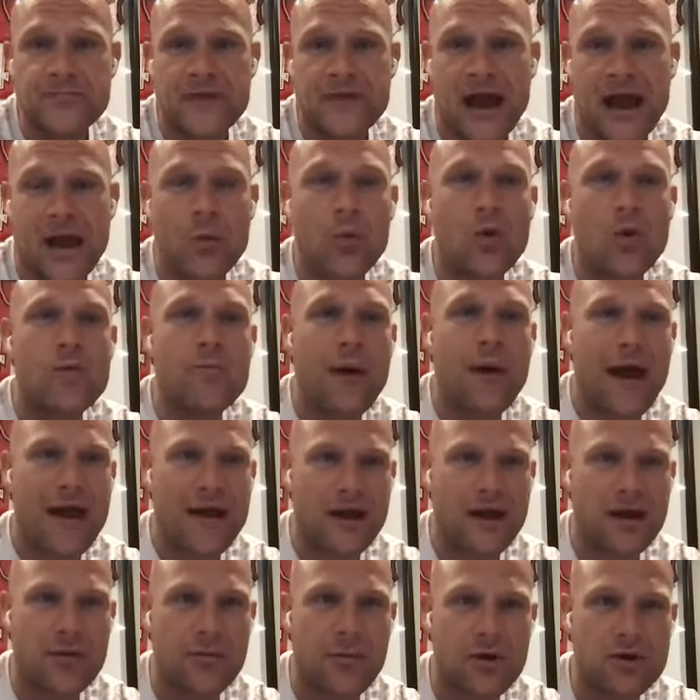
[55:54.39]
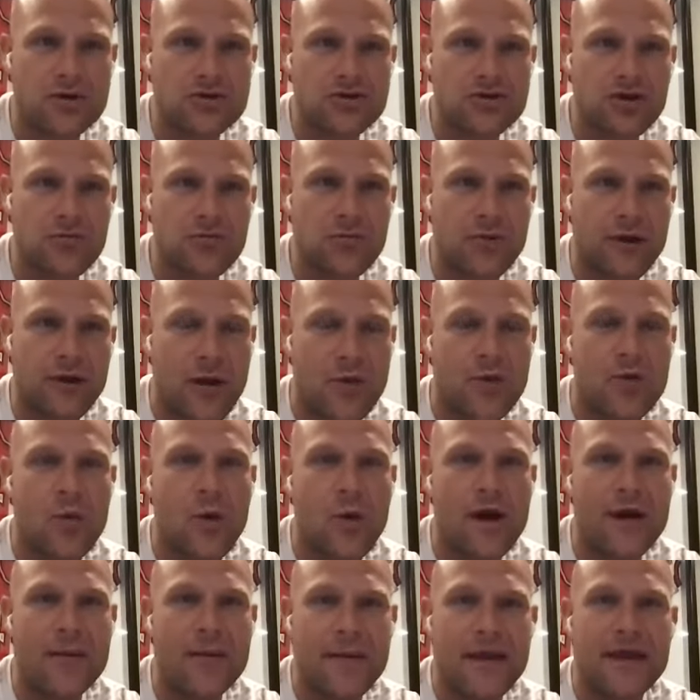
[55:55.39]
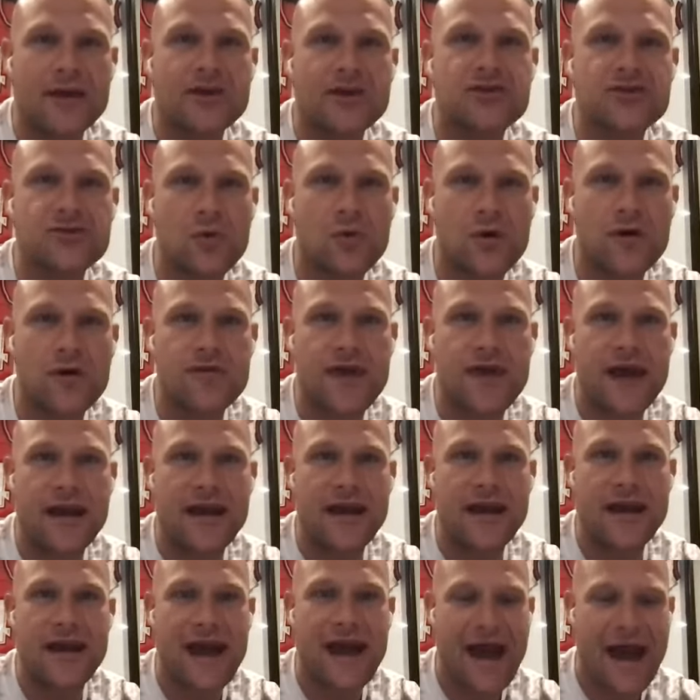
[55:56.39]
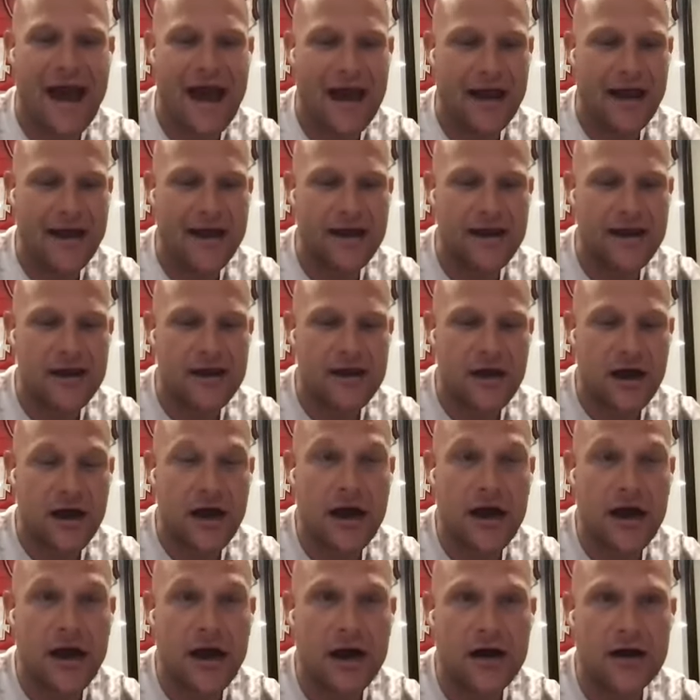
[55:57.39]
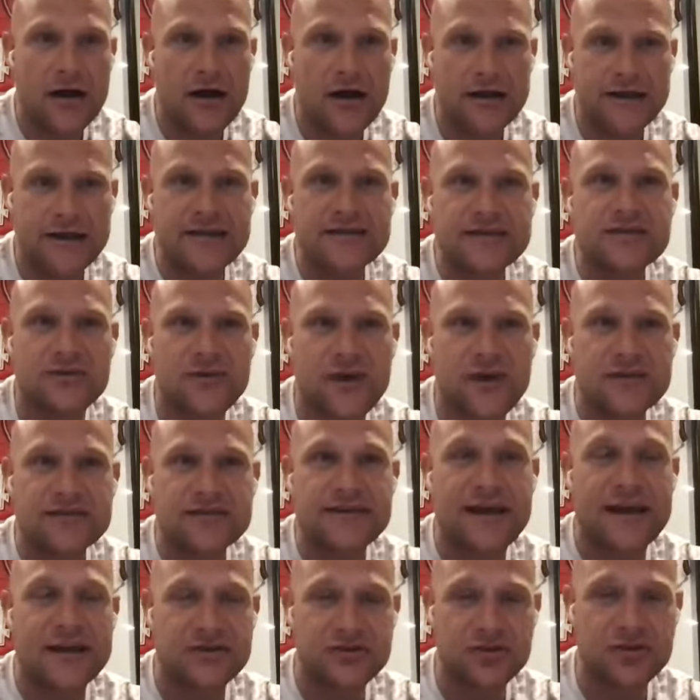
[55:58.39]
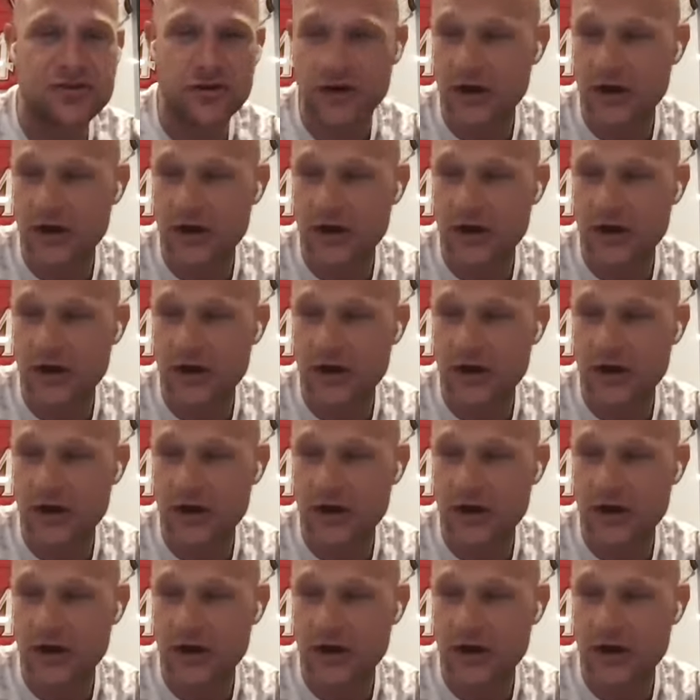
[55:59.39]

I would buy a commercial, but I would want to make sure that it had uh, at least a residential